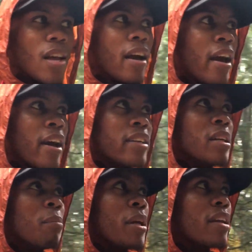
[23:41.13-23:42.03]
And
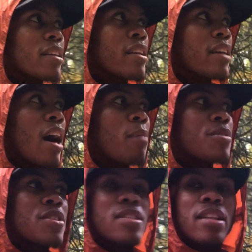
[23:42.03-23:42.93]
immediately, I was
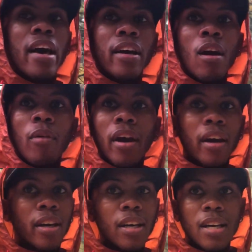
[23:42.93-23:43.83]
just like,
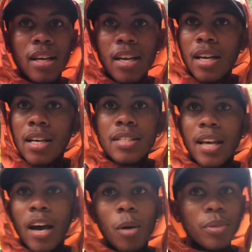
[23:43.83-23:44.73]
okay, to
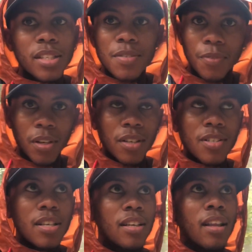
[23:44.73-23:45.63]
hell with this footage.
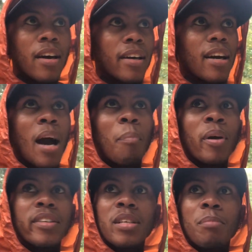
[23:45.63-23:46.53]
Like, I
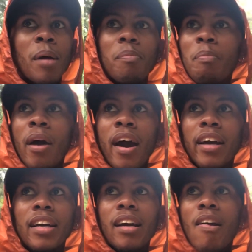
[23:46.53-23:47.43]
picked up my
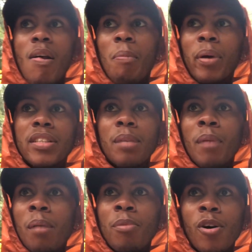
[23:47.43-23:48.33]
pack, picked up
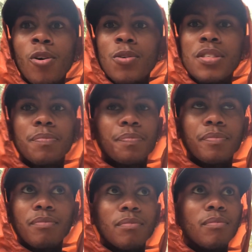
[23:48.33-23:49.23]
my poles,
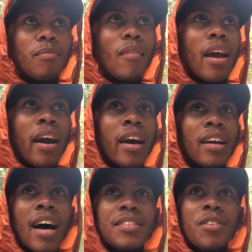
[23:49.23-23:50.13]
and
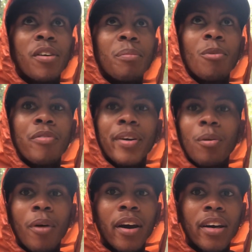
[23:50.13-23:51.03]
I started moving
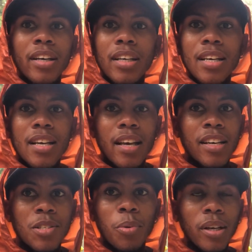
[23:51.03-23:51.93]
away
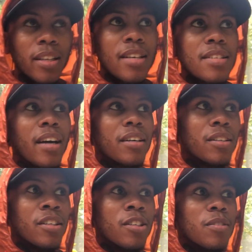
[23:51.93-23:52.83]
as quickly as I
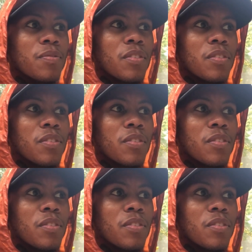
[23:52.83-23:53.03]
could.